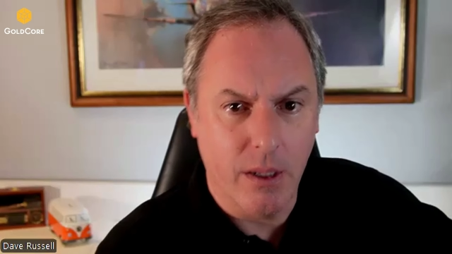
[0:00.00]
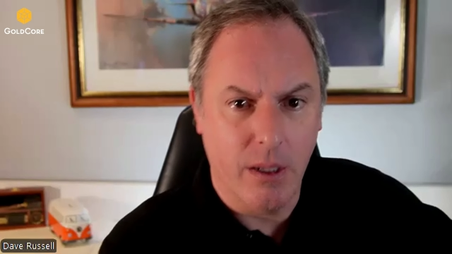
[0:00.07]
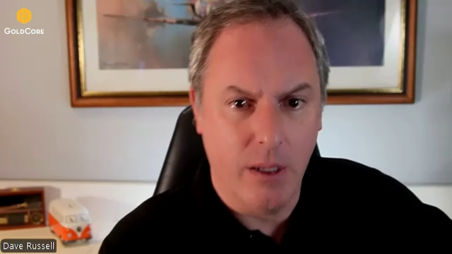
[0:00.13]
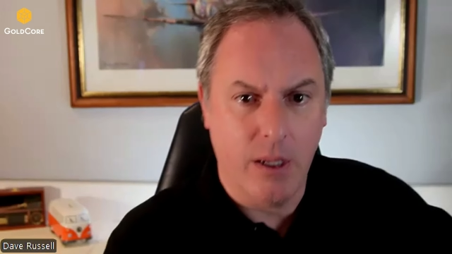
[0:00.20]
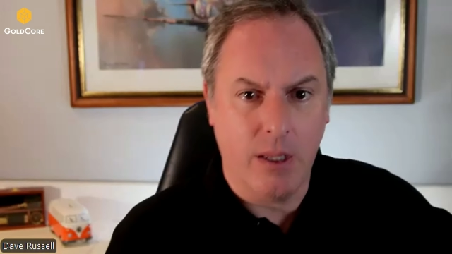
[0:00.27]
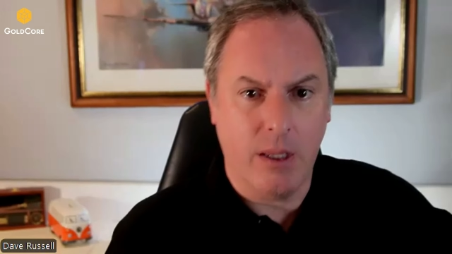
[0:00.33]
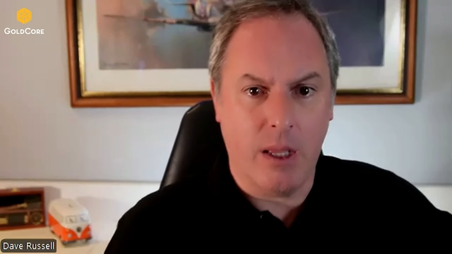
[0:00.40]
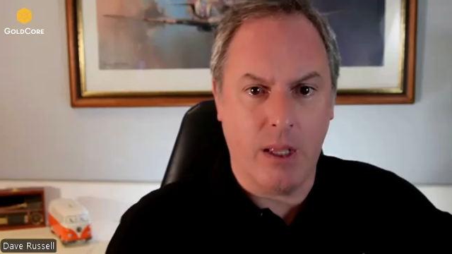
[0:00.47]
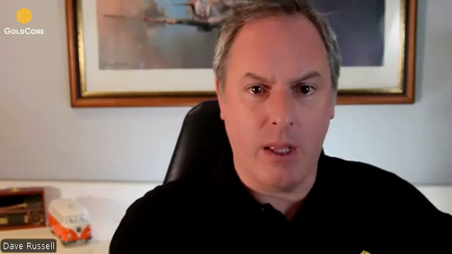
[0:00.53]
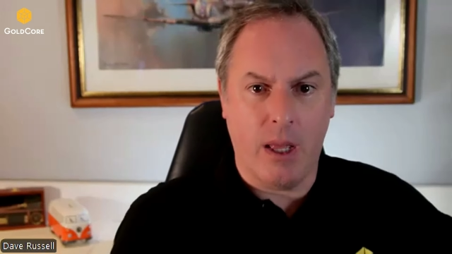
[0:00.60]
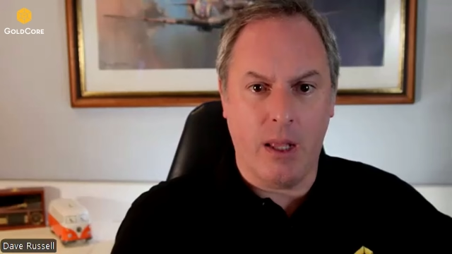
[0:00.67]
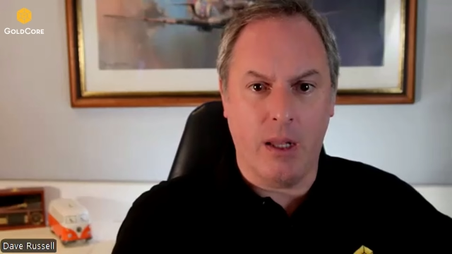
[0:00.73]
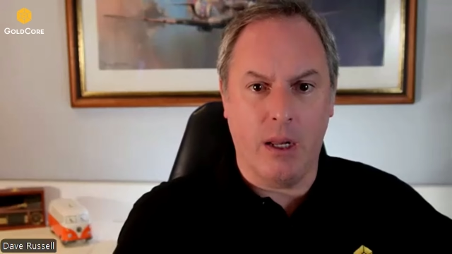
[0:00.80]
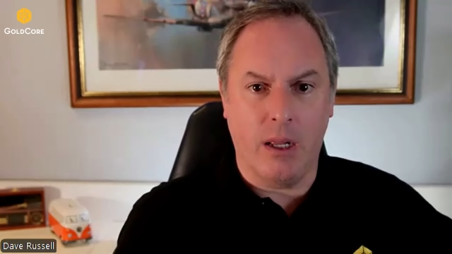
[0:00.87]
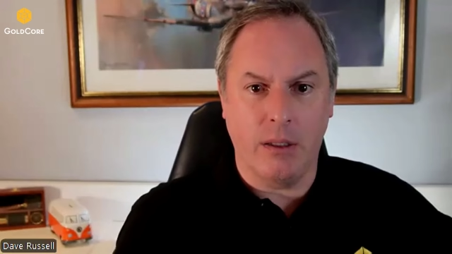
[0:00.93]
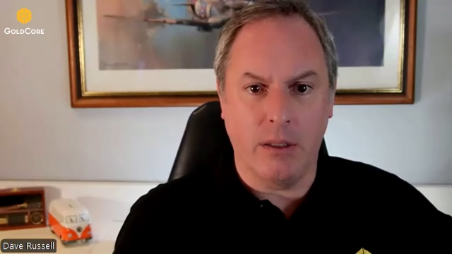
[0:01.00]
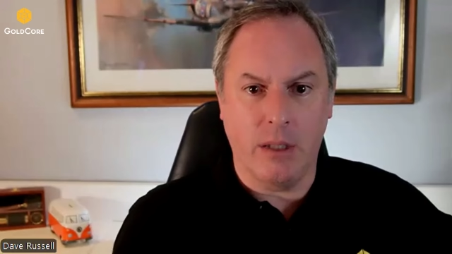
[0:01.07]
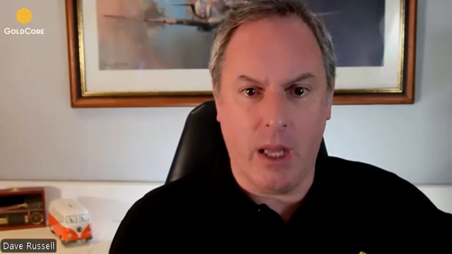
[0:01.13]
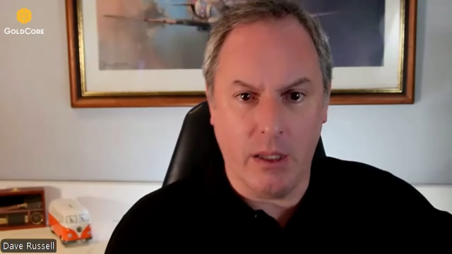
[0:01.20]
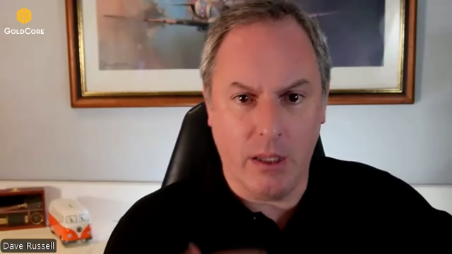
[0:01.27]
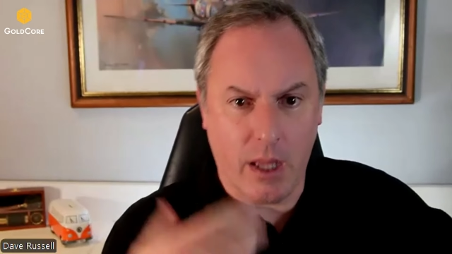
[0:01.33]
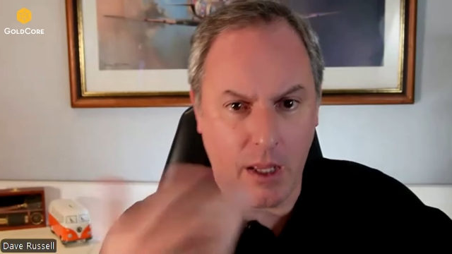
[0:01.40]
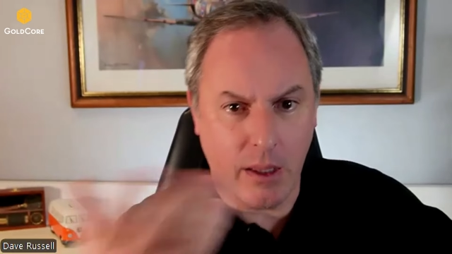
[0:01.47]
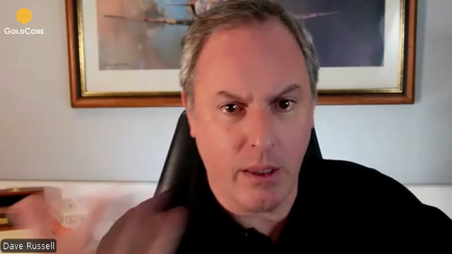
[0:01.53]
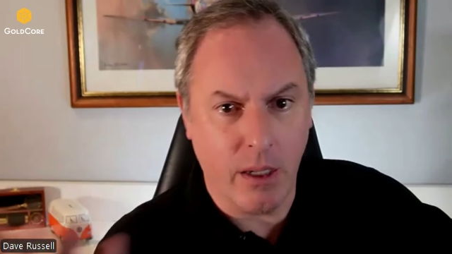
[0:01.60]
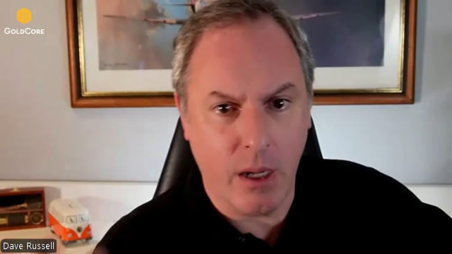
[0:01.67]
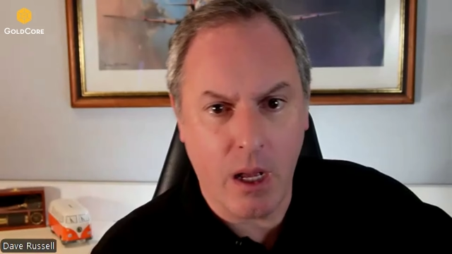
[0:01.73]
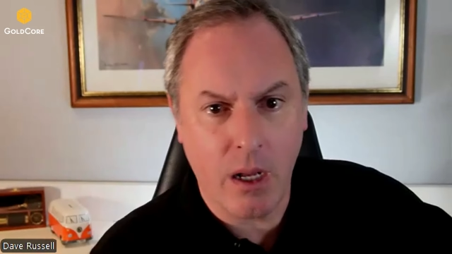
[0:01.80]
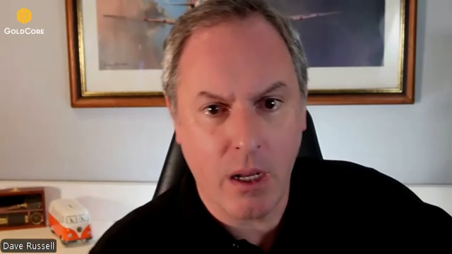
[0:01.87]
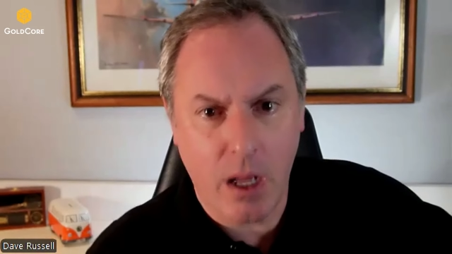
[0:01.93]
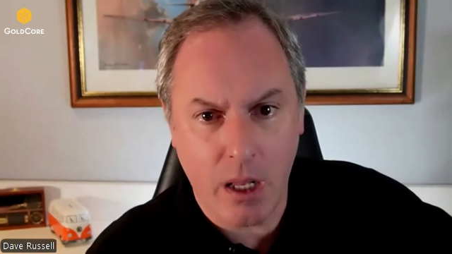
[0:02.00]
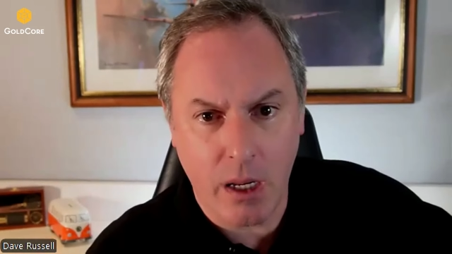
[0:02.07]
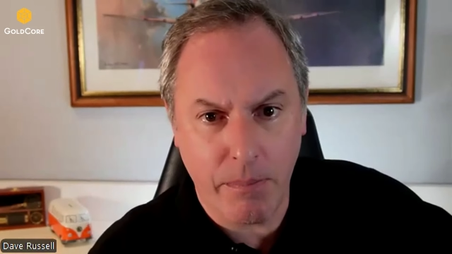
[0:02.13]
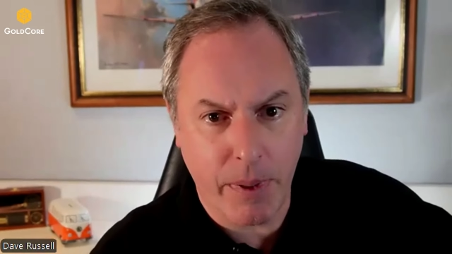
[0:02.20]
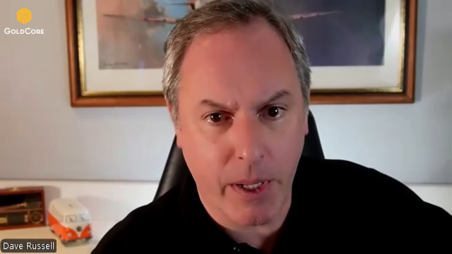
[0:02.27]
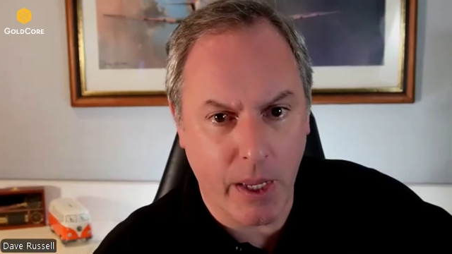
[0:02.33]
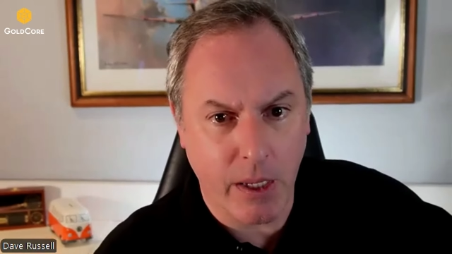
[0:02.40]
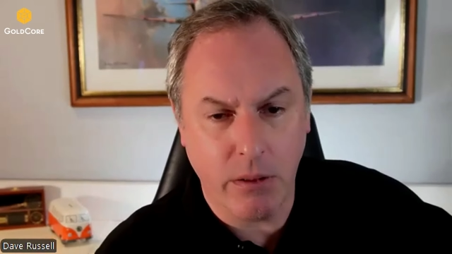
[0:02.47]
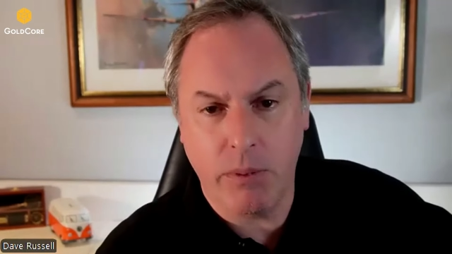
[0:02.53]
and that and and and, and the knock-on implications.